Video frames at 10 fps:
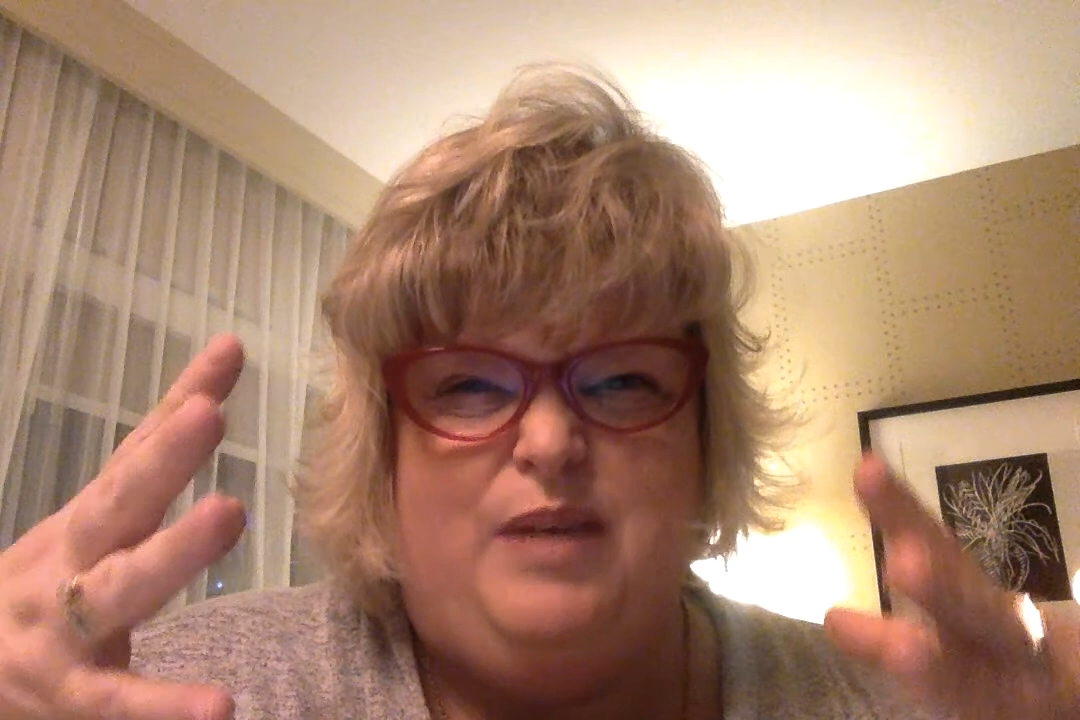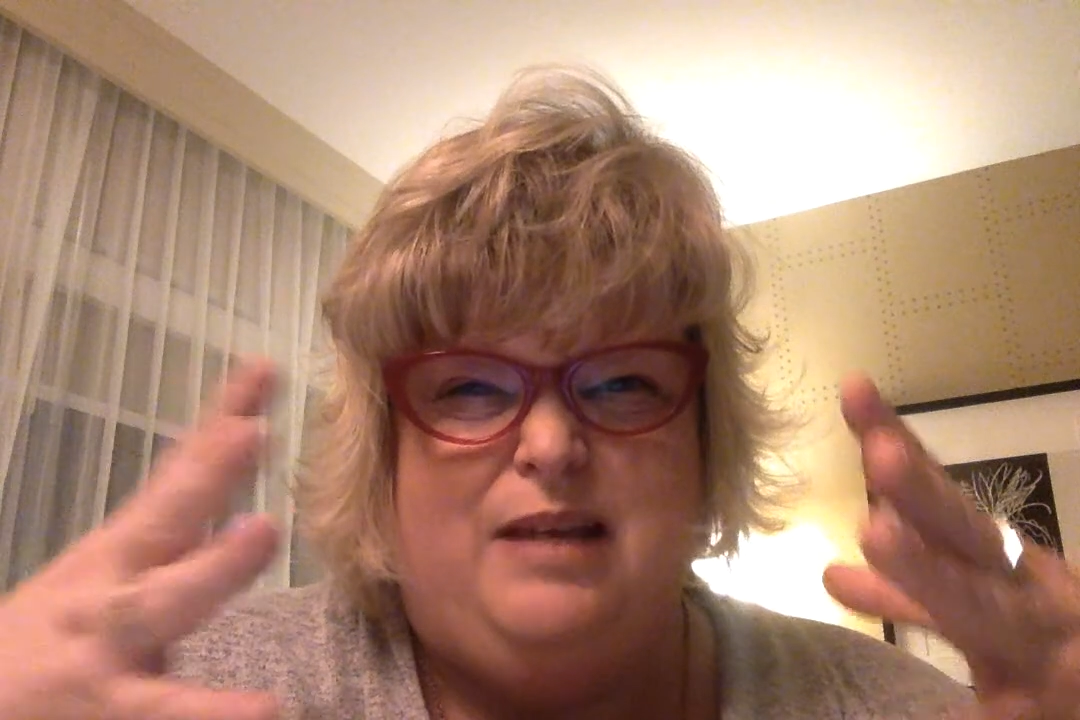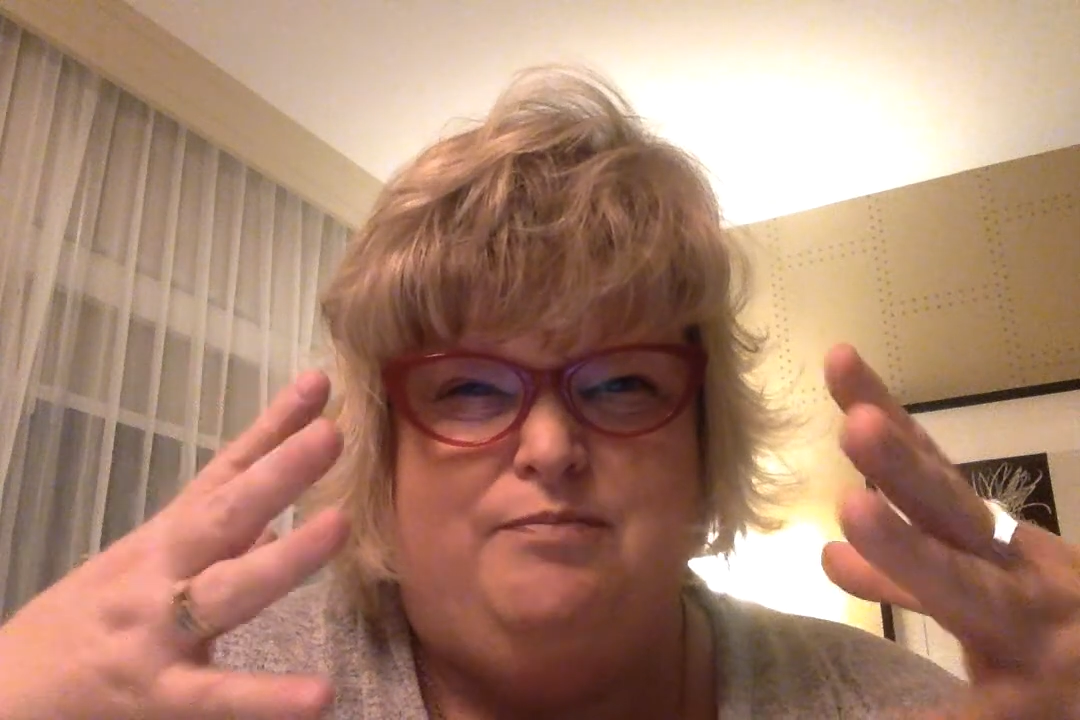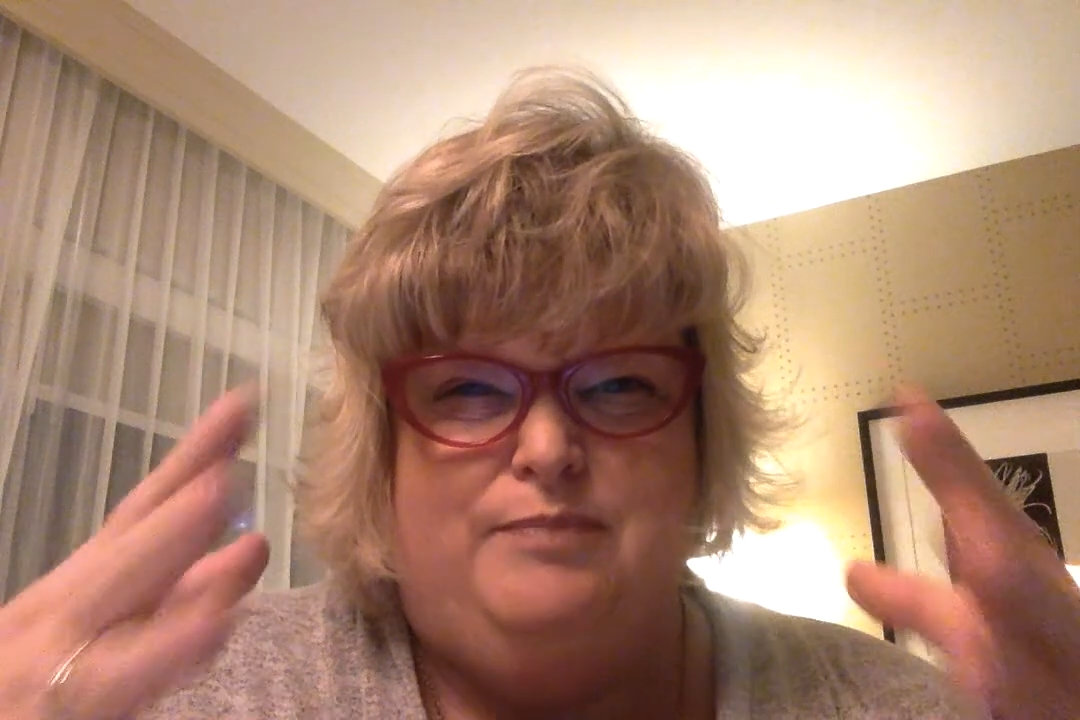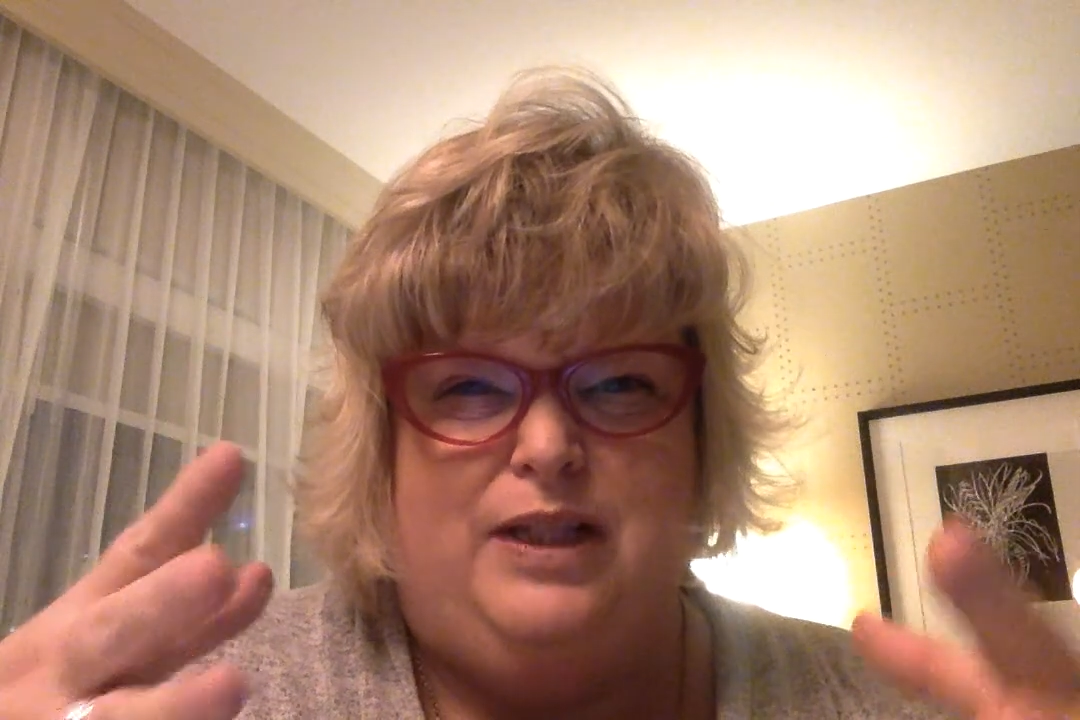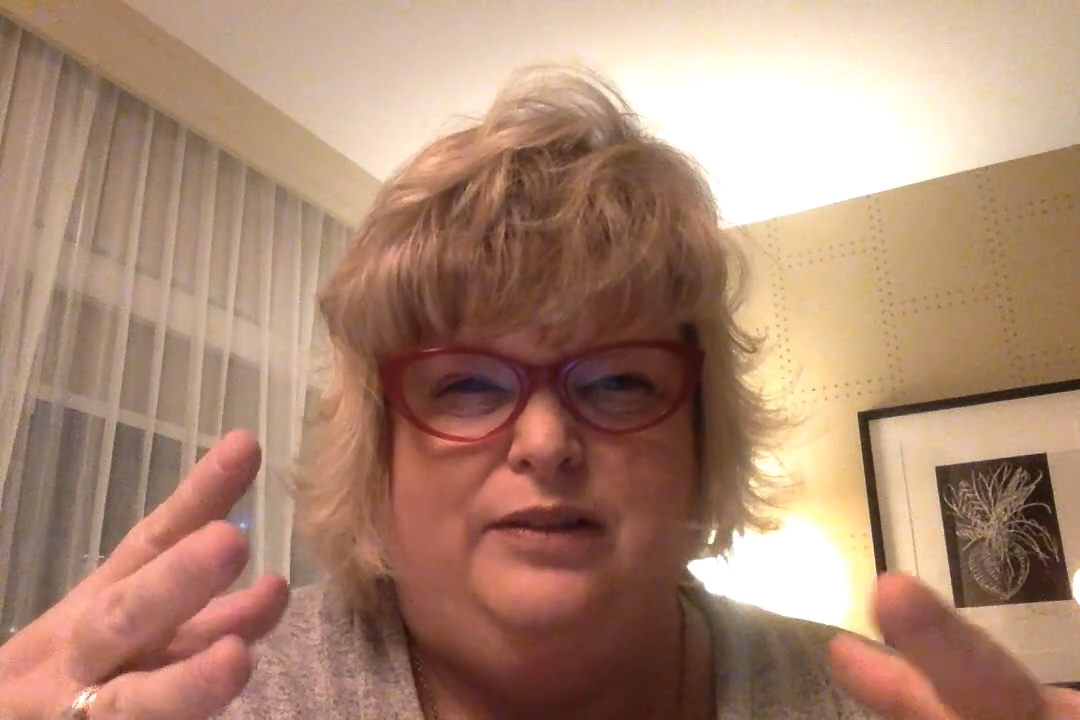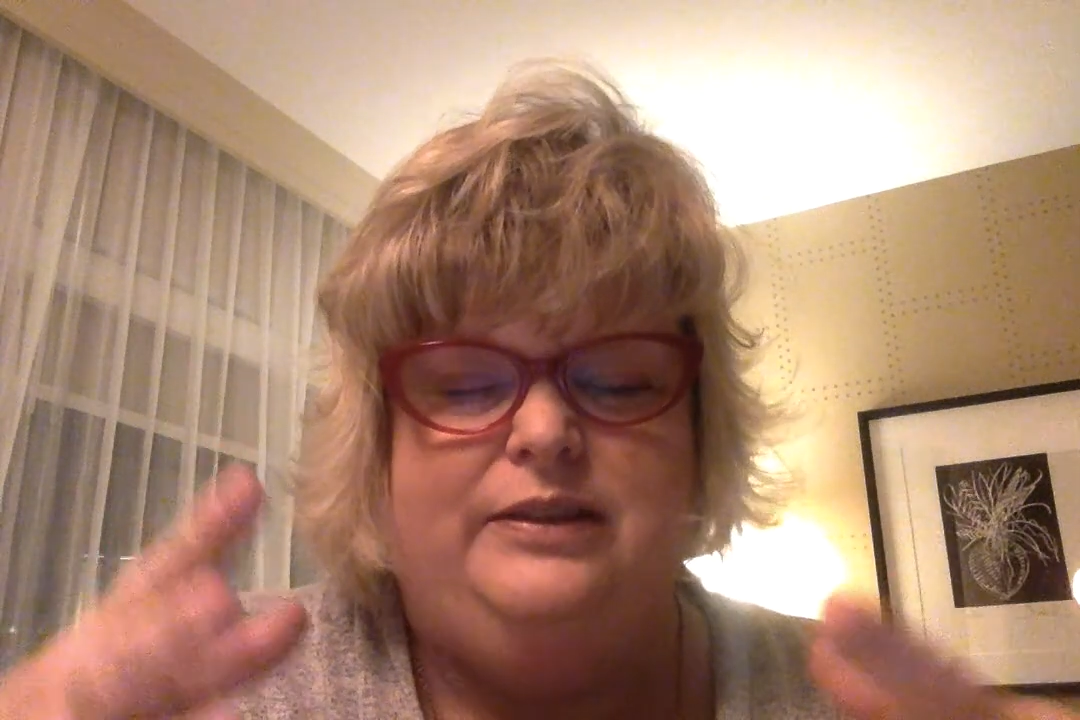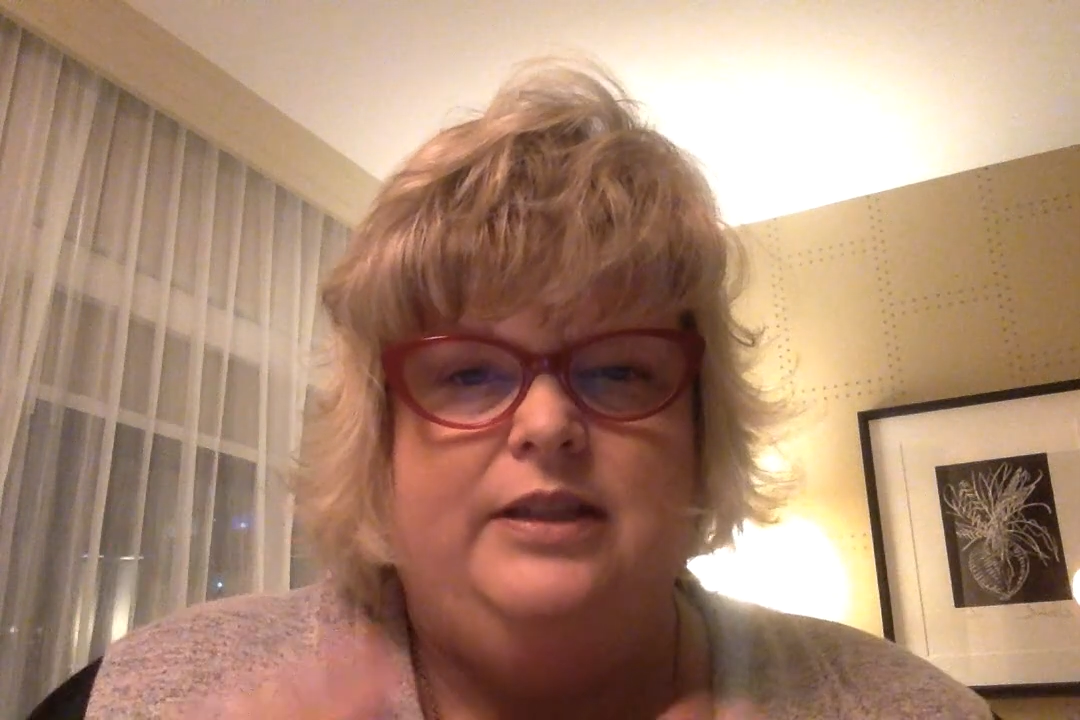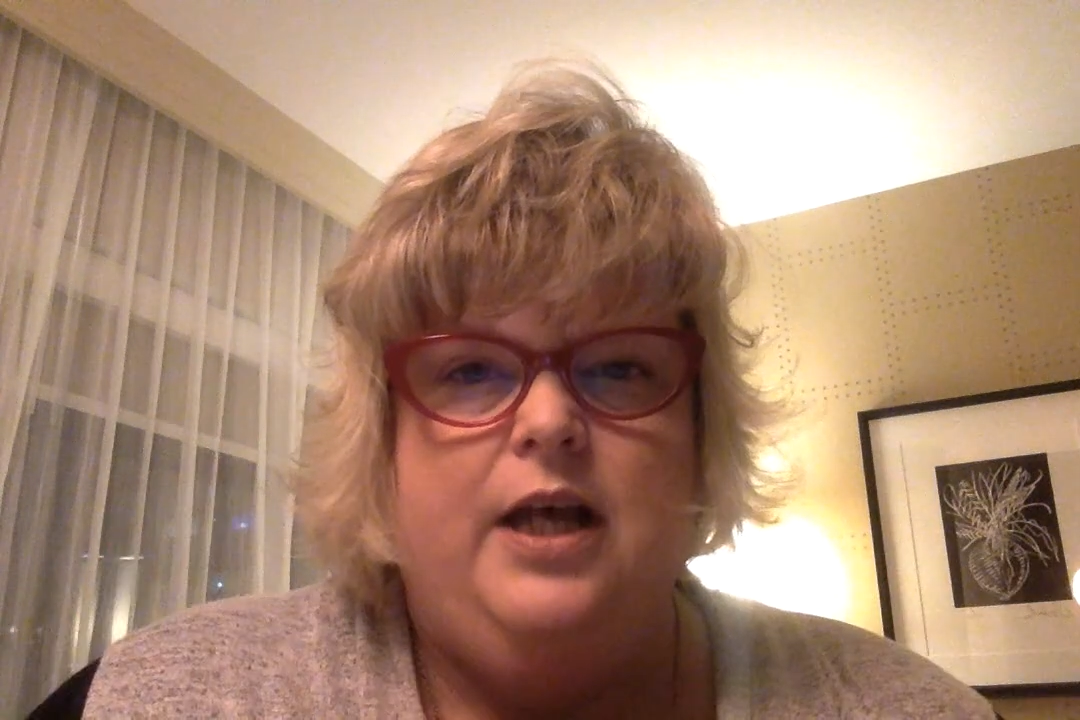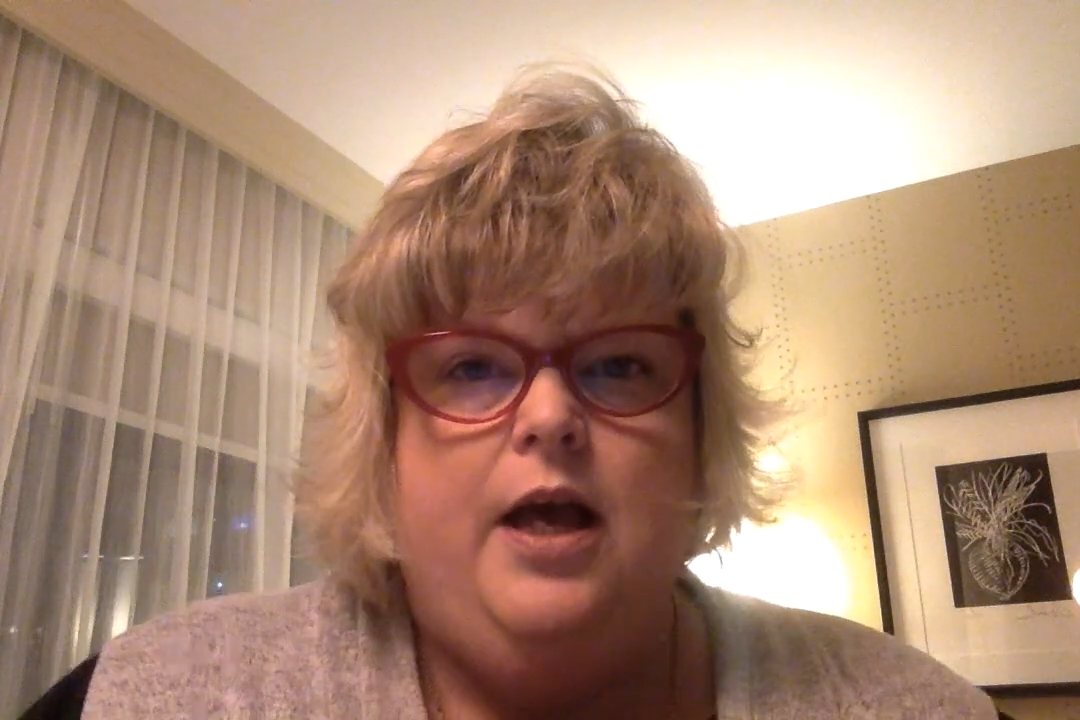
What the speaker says: being built.